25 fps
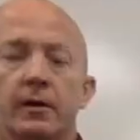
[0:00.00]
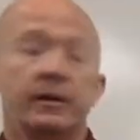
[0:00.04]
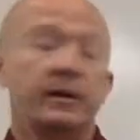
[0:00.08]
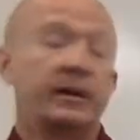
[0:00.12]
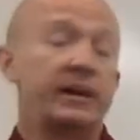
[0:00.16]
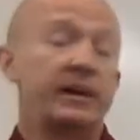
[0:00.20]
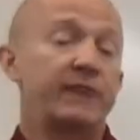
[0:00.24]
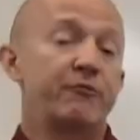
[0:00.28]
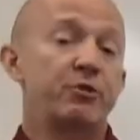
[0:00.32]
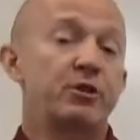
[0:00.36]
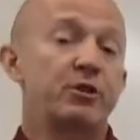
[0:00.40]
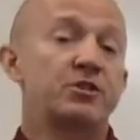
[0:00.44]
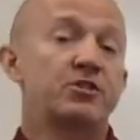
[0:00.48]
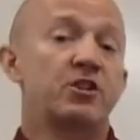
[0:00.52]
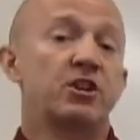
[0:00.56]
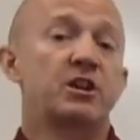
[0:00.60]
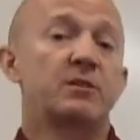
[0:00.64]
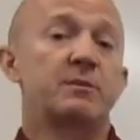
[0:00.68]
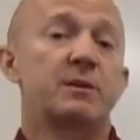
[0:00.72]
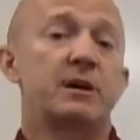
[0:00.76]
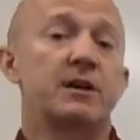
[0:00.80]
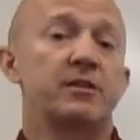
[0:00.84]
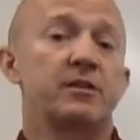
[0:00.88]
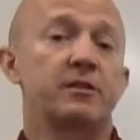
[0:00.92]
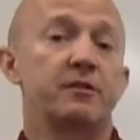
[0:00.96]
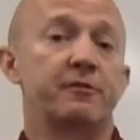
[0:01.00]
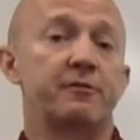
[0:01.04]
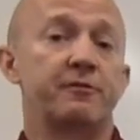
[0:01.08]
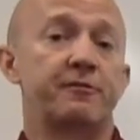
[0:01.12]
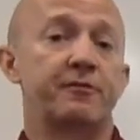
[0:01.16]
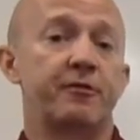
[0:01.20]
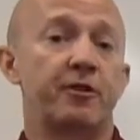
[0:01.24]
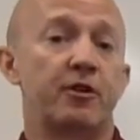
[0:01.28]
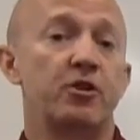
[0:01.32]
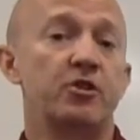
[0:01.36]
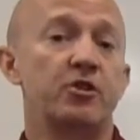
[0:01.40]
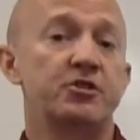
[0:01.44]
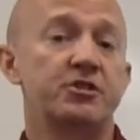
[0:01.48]
If we talk about the
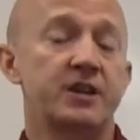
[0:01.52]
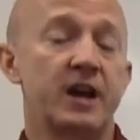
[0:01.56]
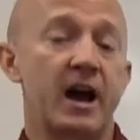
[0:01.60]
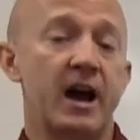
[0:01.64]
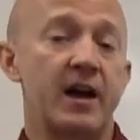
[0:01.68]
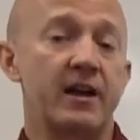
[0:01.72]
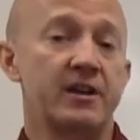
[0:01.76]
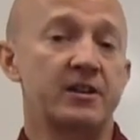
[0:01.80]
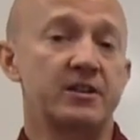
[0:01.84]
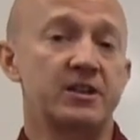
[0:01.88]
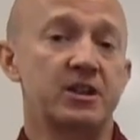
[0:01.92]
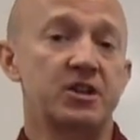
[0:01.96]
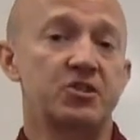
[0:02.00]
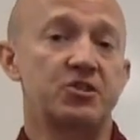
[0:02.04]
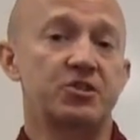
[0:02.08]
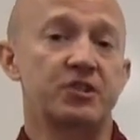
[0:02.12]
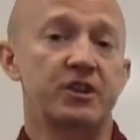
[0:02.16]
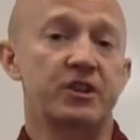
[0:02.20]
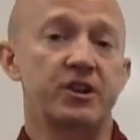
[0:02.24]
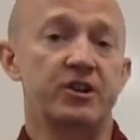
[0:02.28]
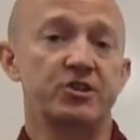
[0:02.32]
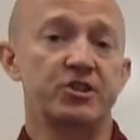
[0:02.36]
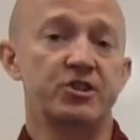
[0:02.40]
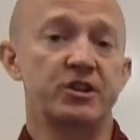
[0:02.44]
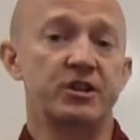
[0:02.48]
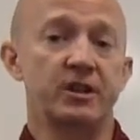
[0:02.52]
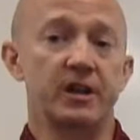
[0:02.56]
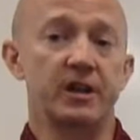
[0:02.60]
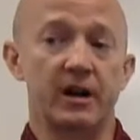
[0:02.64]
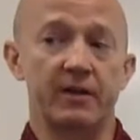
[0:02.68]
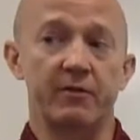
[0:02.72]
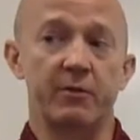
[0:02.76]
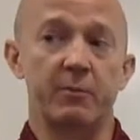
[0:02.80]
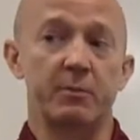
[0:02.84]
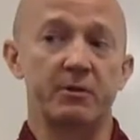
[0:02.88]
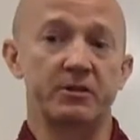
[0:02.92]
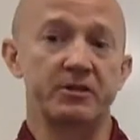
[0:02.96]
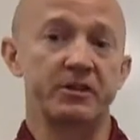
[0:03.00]
first ionization energy of
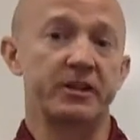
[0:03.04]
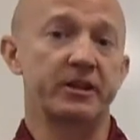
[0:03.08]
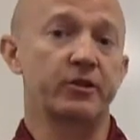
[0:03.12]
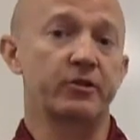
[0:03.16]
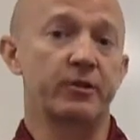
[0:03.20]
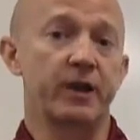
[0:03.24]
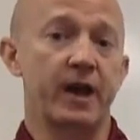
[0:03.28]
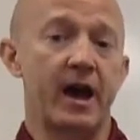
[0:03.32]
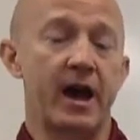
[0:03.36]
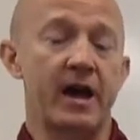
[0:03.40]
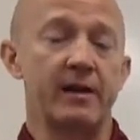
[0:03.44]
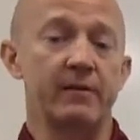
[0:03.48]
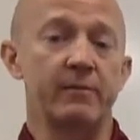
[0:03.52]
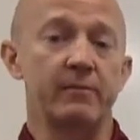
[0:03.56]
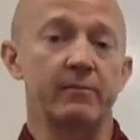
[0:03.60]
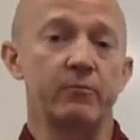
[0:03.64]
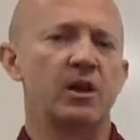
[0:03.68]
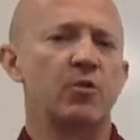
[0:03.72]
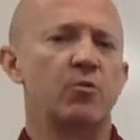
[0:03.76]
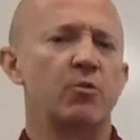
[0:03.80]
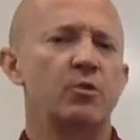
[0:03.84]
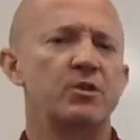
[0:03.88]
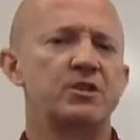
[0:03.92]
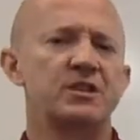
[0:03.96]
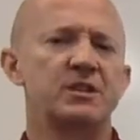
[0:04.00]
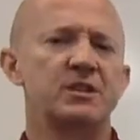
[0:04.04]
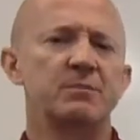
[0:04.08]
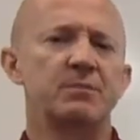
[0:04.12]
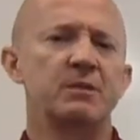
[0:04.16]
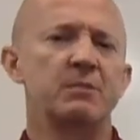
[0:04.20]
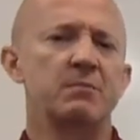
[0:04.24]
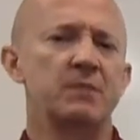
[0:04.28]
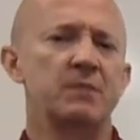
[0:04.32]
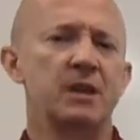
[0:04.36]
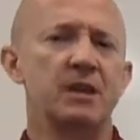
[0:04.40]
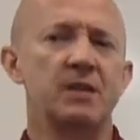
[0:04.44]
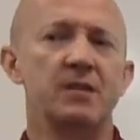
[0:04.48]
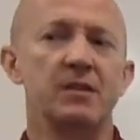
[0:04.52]
a particular atom, we simply
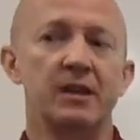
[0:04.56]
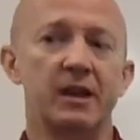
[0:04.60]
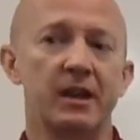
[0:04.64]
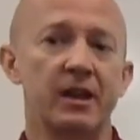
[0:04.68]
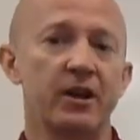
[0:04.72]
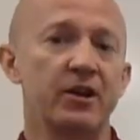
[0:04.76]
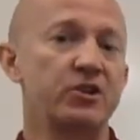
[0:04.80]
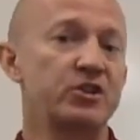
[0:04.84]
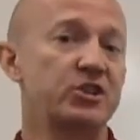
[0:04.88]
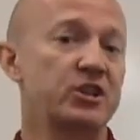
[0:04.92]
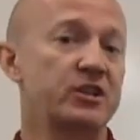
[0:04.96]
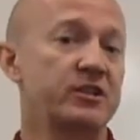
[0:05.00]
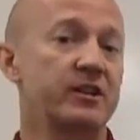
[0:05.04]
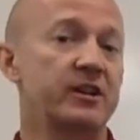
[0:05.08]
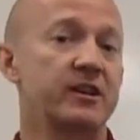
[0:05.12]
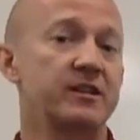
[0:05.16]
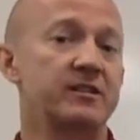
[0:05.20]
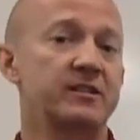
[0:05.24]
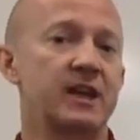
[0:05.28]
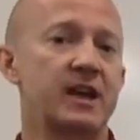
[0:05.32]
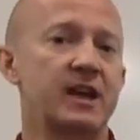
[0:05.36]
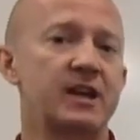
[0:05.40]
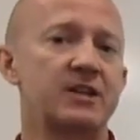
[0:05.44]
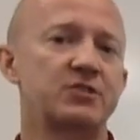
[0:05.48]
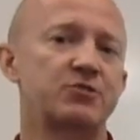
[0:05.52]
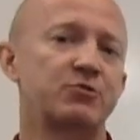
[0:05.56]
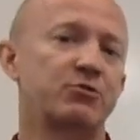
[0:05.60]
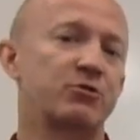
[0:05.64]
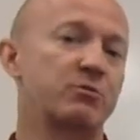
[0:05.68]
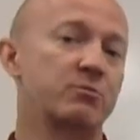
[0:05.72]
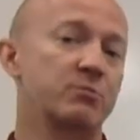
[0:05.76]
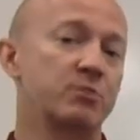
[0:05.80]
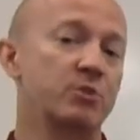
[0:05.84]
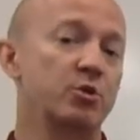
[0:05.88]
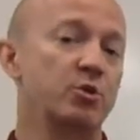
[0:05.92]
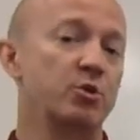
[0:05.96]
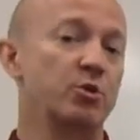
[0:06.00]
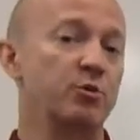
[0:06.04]
mean the energy that it takes to
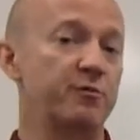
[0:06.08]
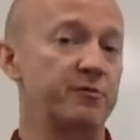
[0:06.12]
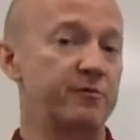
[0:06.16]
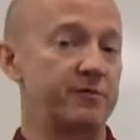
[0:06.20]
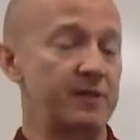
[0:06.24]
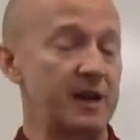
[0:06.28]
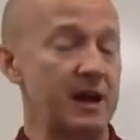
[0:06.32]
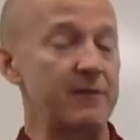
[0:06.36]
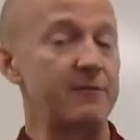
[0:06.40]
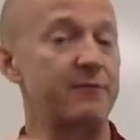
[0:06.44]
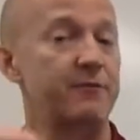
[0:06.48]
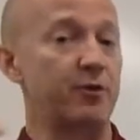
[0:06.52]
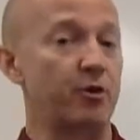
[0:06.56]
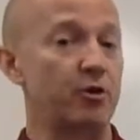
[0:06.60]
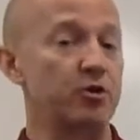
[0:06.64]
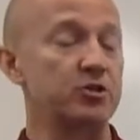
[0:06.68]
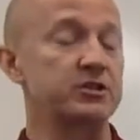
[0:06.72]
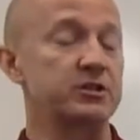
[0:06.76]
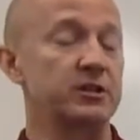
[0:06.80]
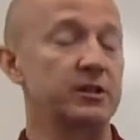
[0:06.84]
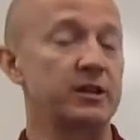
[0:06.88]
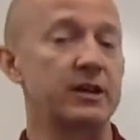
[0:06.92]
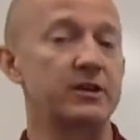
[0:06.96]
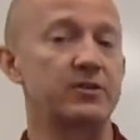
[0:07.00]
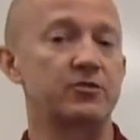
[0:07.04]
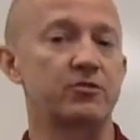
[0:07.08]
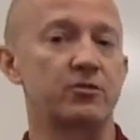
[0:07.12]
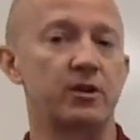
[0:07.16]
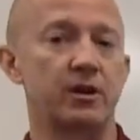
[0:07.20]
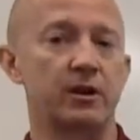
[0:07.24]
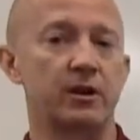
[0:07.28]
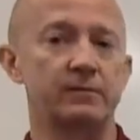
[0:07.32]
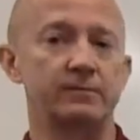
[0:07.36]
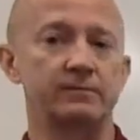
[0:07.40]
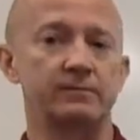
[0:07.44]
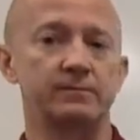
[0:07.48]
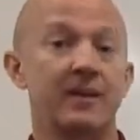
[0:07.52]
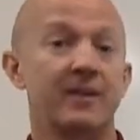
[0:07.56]
remove that first electron.
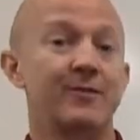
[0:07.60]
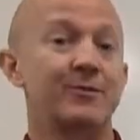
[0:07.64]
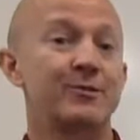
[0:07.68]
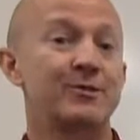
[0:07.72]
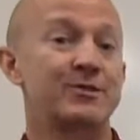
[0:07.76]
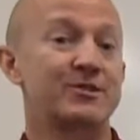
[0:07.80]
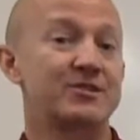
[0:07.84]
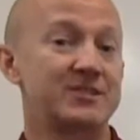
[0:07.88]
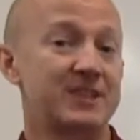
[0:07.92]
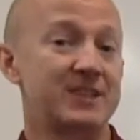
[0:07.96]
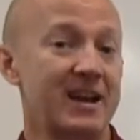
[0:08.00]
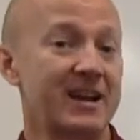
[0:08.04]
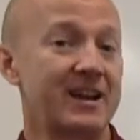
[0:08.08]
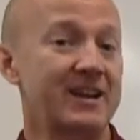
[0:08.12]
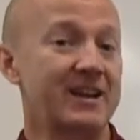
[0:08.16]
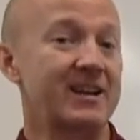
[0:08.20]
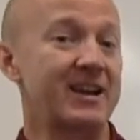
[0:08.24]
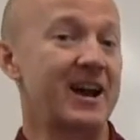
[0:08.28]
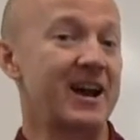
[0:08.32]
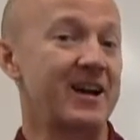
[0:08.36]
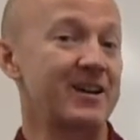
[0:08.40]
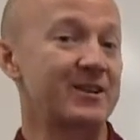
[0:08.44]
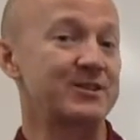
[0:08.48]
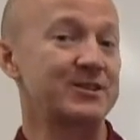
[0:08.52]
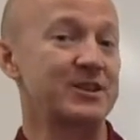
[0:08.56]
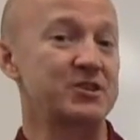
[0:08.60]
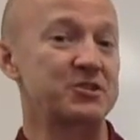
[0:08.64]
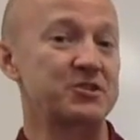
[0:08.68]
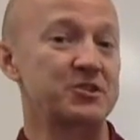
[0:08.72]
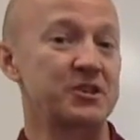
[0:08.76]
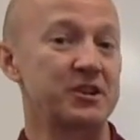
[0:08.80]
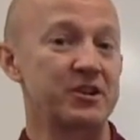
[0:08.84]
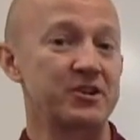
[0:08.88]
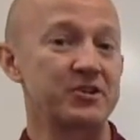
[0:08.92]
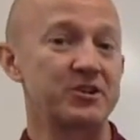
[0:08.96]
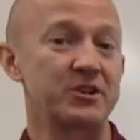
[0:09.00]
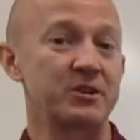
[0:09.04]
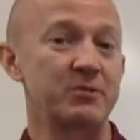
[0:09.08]
The second ionization
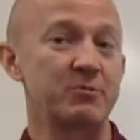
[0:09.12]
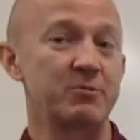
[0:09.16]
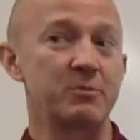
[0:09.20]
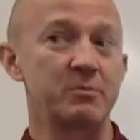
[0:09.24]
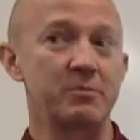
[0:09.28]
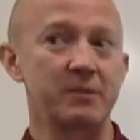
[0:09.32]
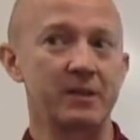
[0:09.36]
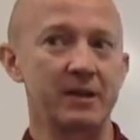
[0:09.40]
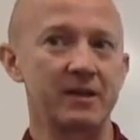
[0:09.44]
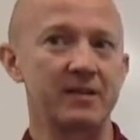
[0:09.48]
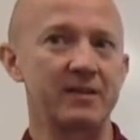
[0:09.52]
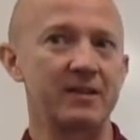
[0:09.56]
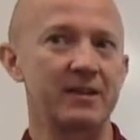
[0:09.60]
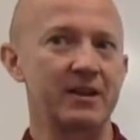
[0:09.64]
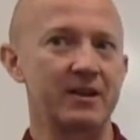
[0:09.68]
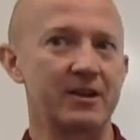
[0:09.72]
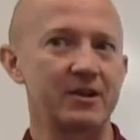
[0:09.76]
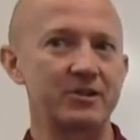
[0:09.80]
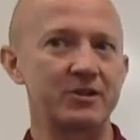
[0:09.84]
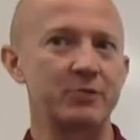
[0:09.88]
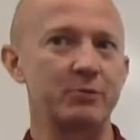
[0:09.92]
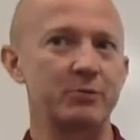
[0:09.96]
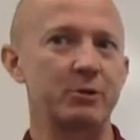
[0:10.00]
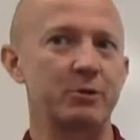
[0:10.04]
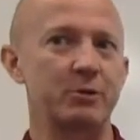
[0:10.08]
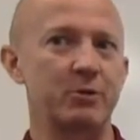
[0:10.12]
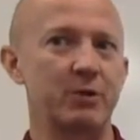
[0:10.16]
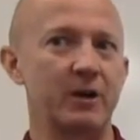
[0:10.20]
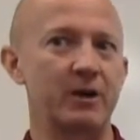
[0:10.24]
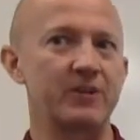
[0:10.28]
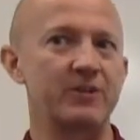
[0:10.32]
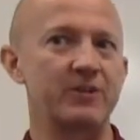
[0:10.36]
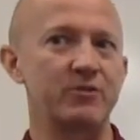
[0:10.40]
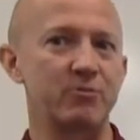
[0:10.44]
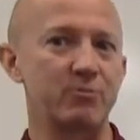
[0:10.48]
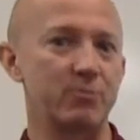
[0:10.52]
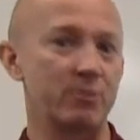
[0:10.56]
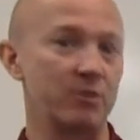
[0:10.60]
energy would be the energy required
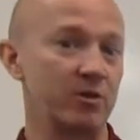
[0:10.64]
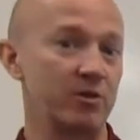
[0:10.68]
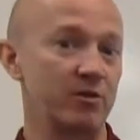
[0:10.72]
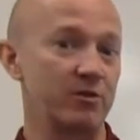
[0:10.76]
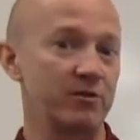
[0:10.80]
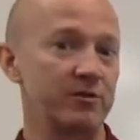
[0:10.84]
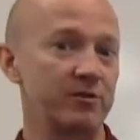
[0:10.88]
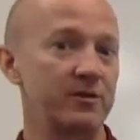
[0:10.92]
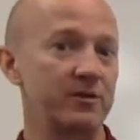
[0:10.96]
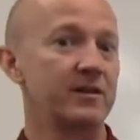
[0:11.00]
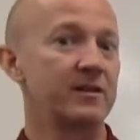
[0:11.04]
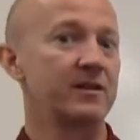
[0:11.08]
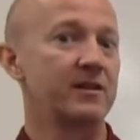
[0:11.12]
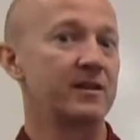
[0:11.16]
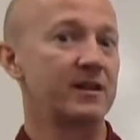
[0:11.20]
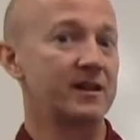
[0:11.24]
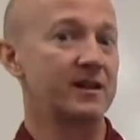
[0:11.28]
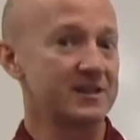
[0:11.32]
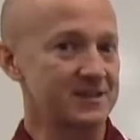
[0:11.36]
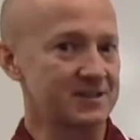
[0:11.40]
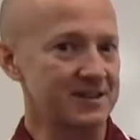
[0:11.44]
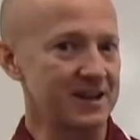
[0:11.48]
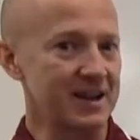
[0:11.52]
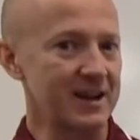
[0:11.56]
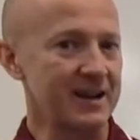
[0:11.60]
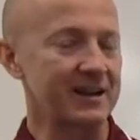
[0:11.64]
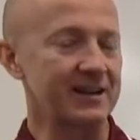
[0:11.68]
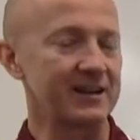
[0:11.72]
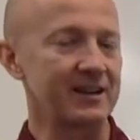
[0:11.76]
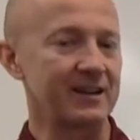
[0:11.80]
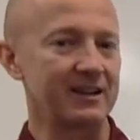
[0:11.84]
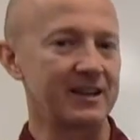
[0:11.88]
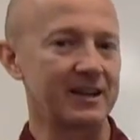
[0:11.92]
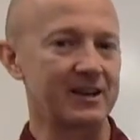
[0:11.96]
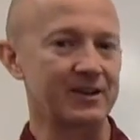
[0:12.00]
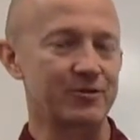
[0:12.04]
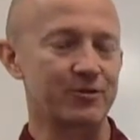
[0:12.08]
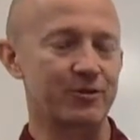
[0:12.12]
to remove a second
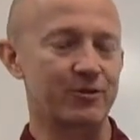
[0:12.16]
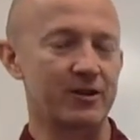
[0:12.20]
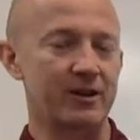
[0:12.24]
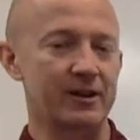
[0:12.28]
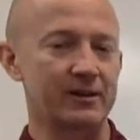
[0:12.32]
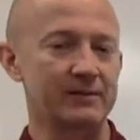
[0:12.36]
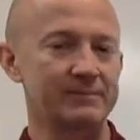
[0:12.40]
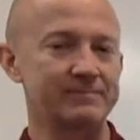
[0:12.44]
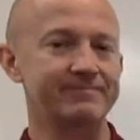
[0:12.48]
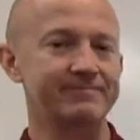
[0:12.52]
electron,